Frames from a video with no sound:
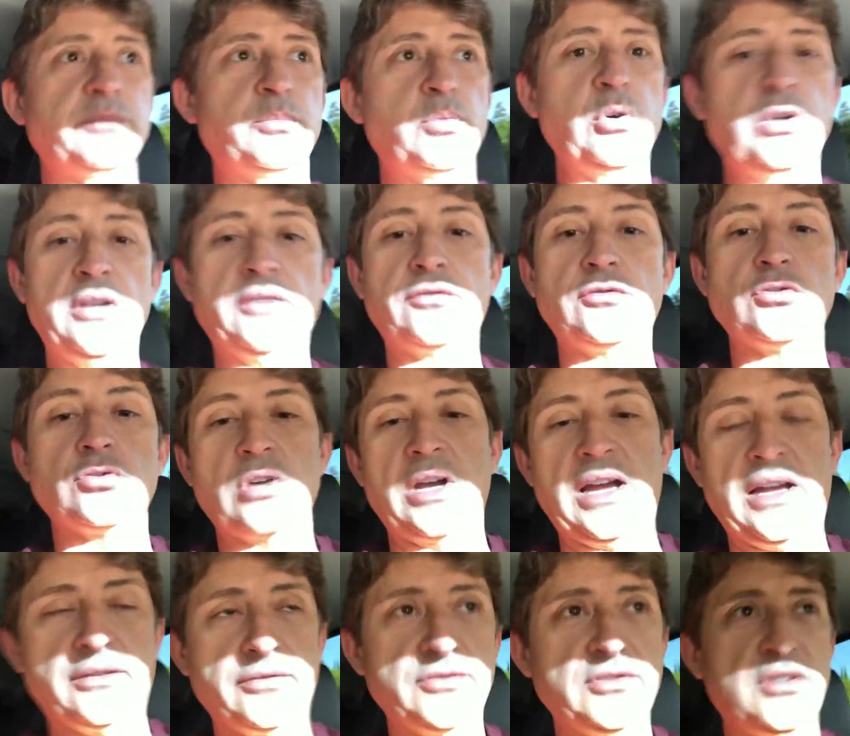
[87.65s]
brief
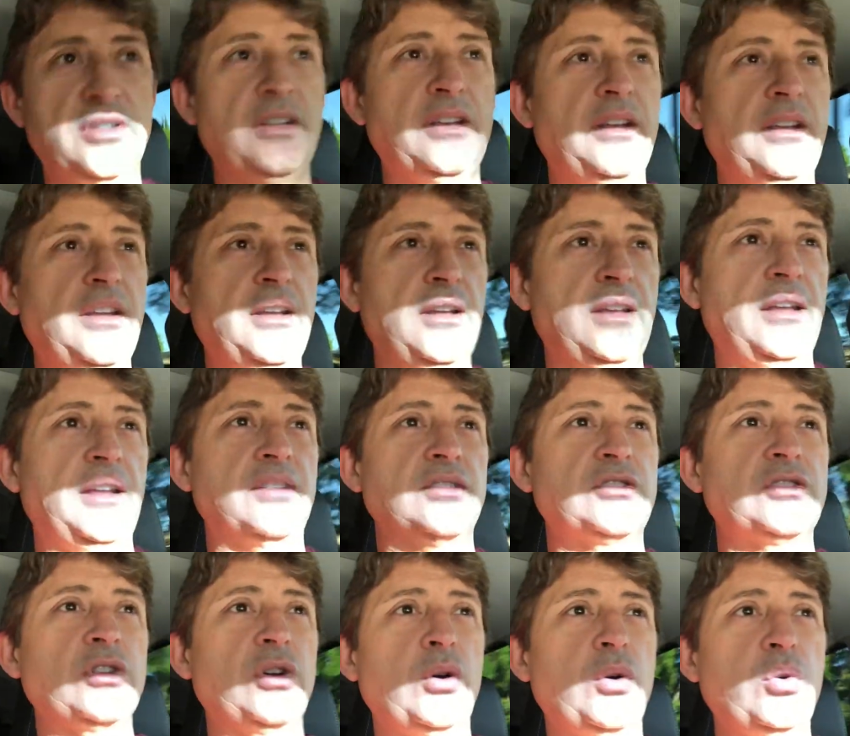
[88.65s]
draft. And
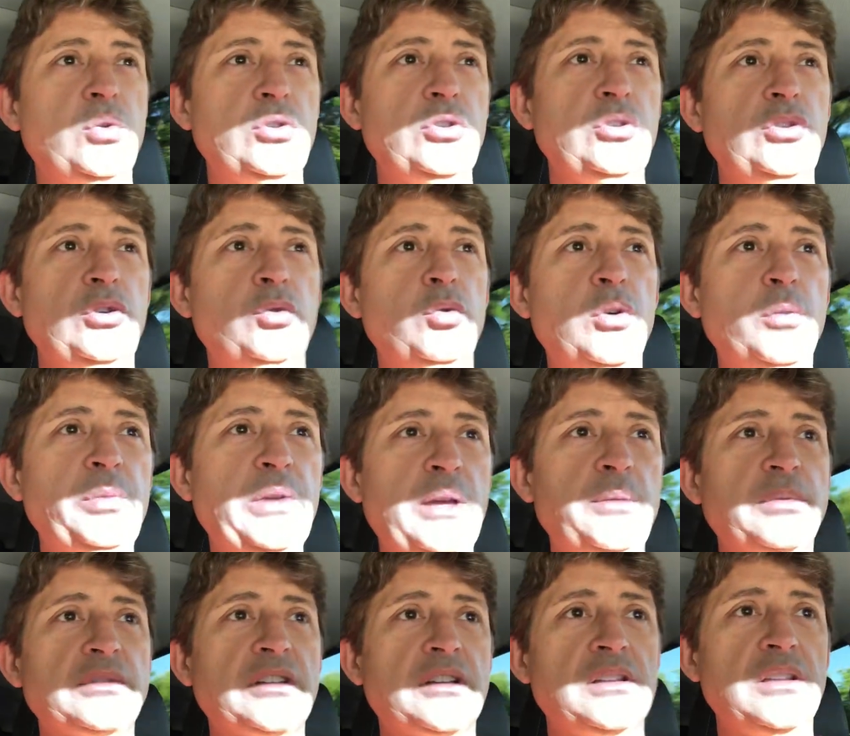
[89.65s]
so you will be
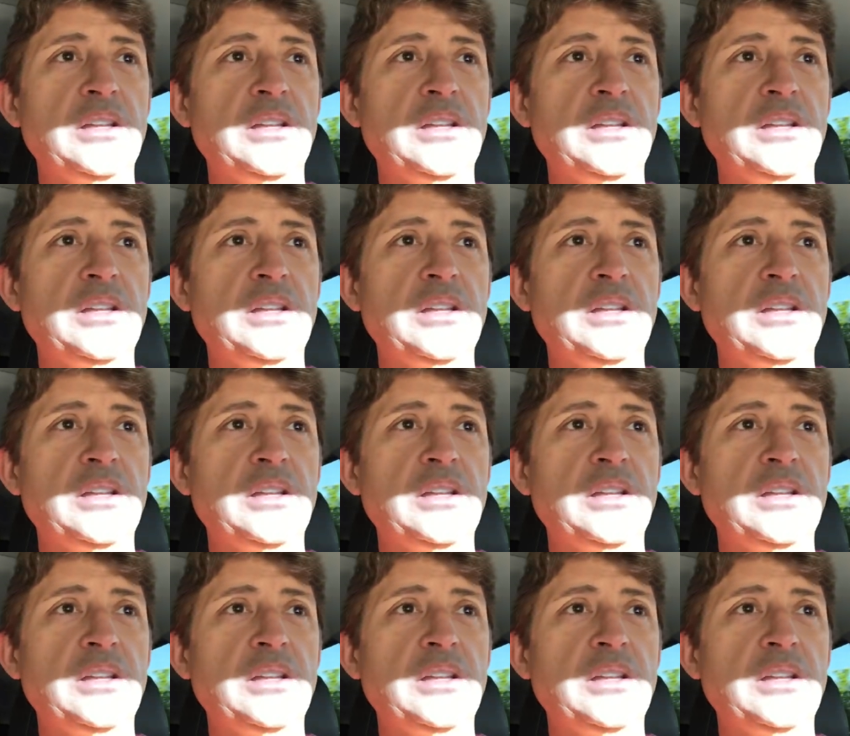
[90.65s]
able to